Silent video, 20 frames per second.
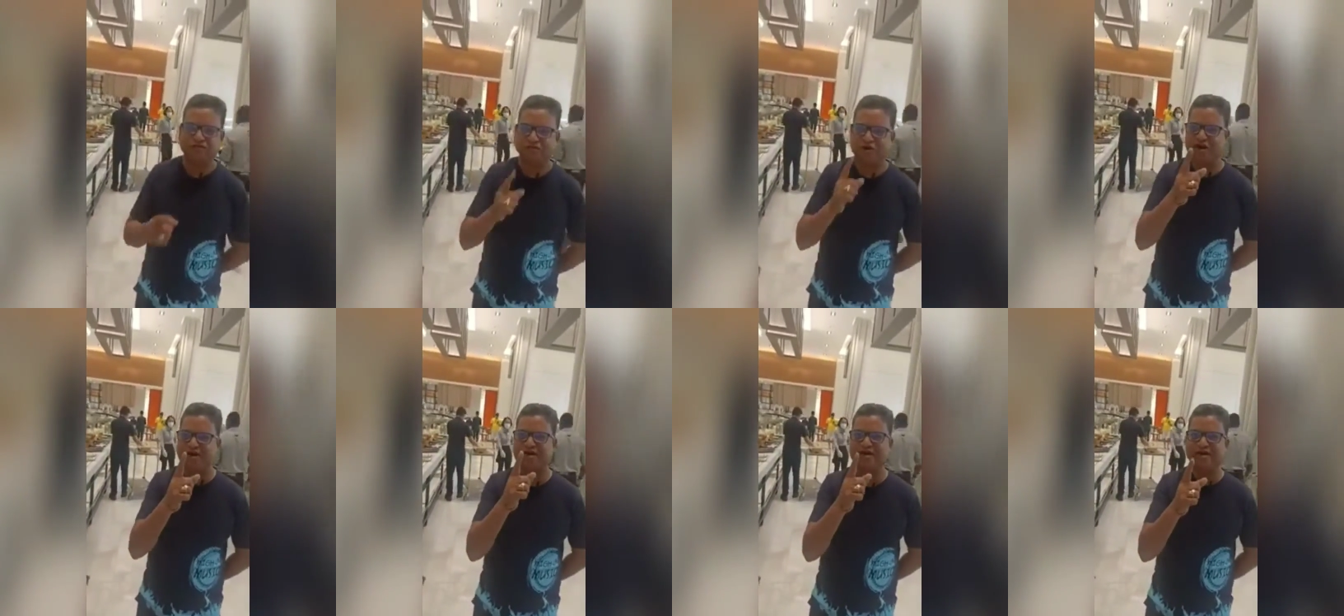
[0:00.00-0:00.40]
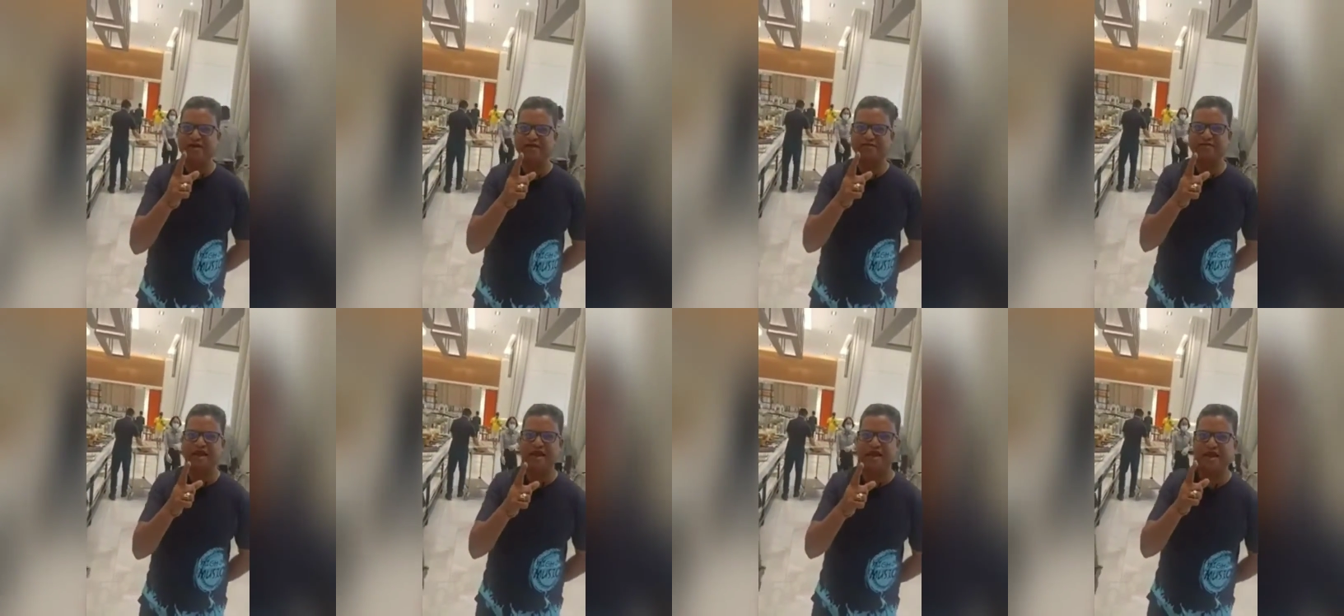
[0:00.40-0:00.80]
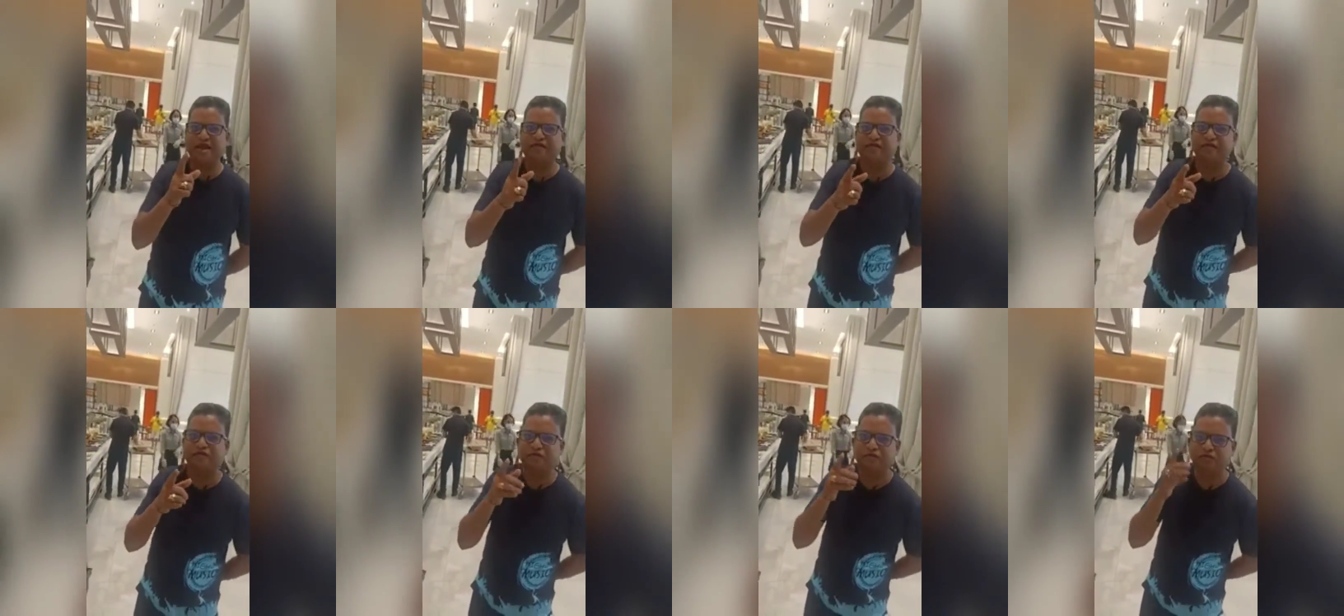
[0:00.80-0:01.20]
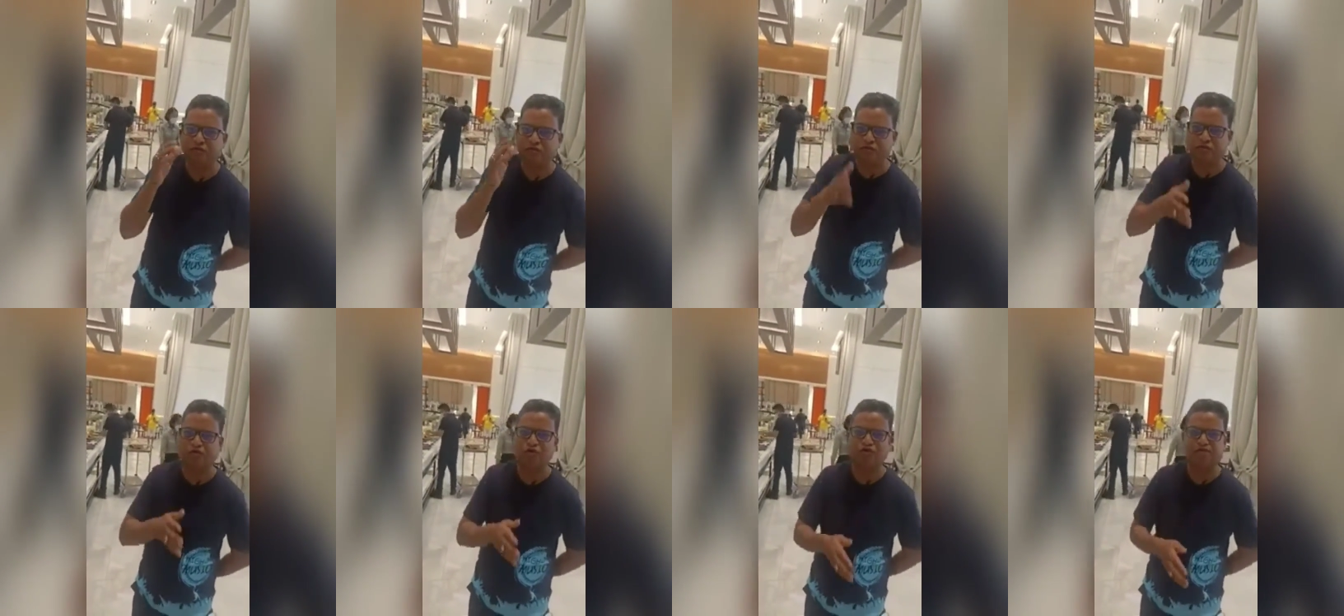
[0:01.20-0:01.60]
in one day I have to
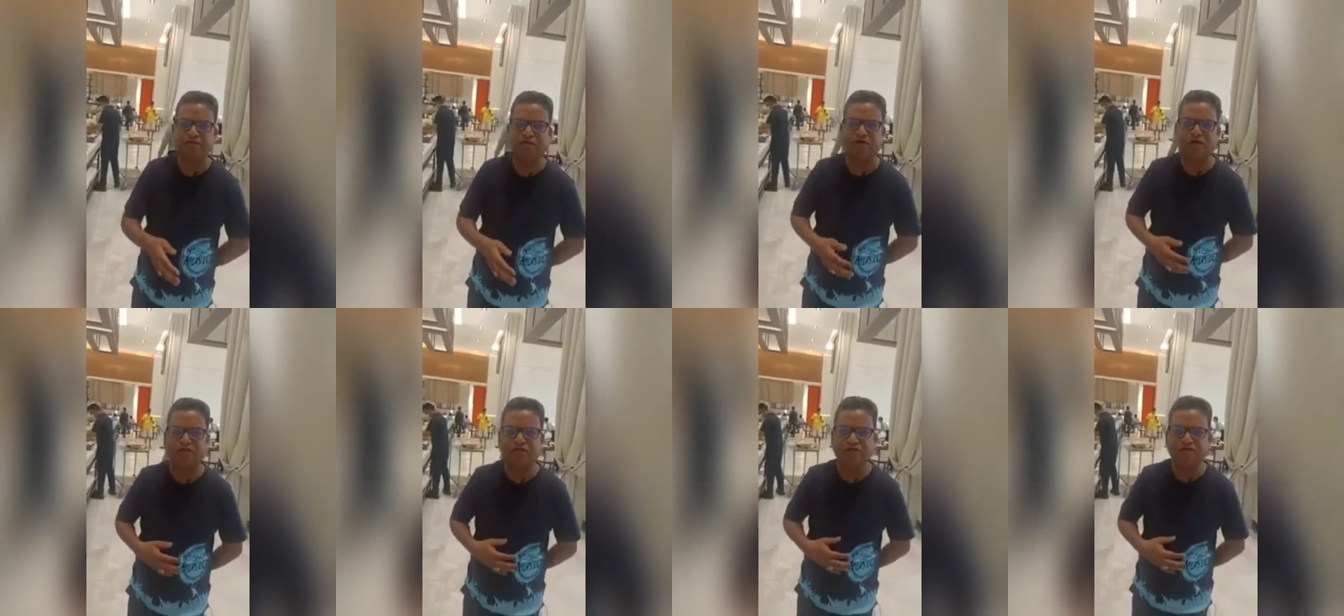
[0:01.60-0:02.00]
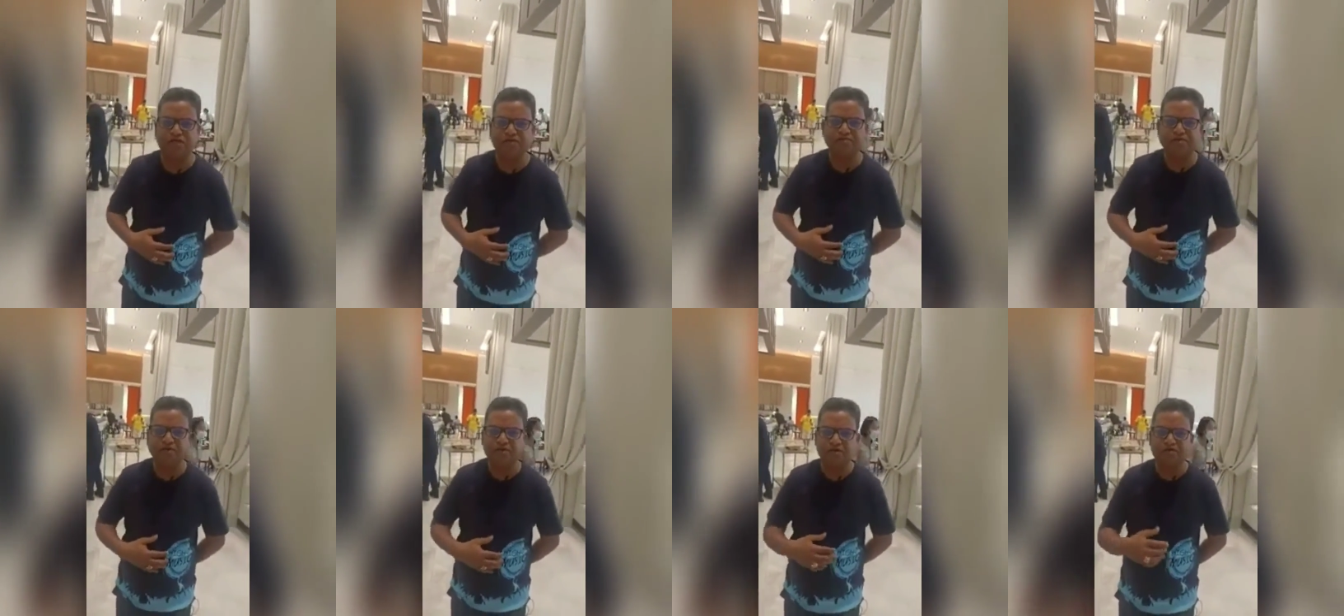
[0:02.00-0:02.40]
close my offices